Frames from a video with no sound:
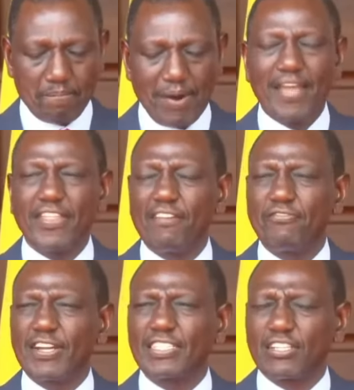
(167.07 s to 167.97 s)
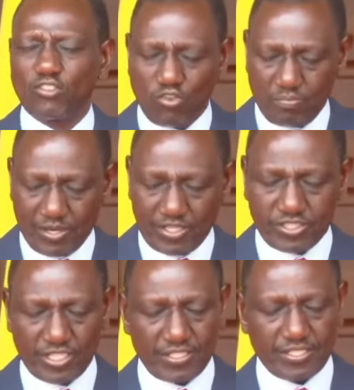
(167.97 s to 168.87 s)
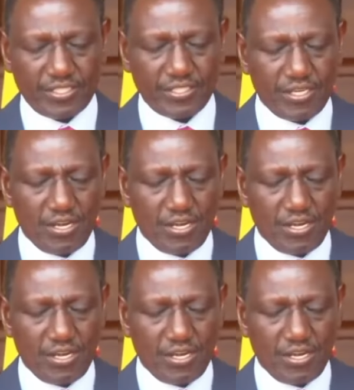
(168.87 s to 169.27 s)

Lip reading: by the affected corporations